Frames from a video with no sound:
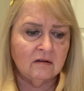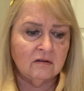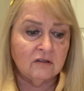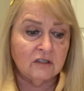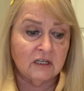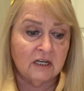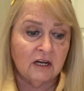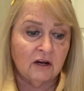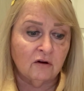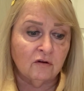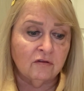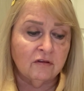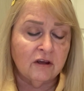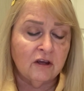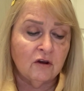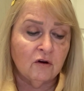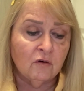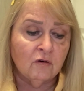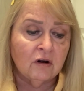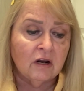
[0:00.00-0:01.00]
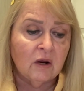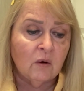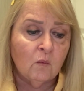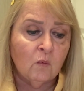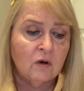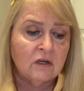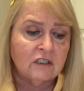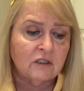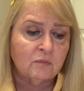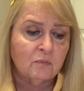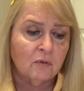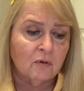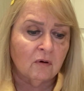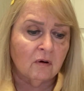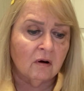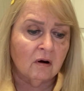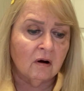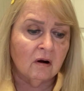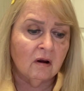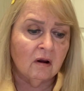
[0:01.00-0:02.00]
to hear the yearning
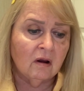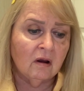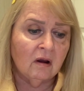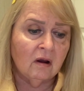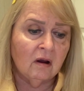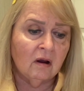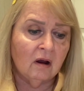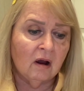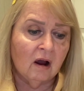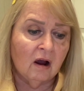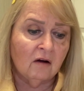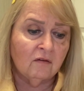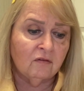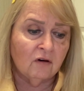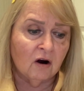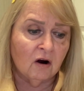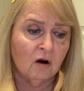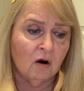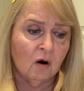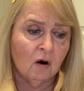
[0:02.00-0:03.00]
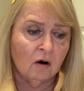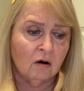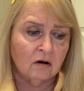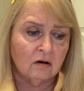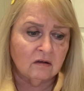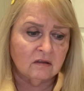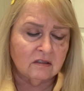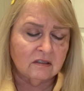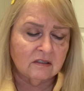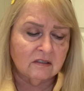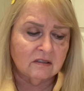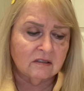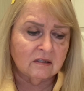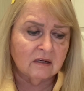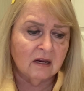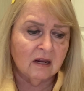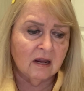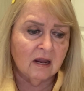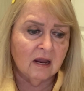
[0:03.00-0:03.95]
whisper of our hearts.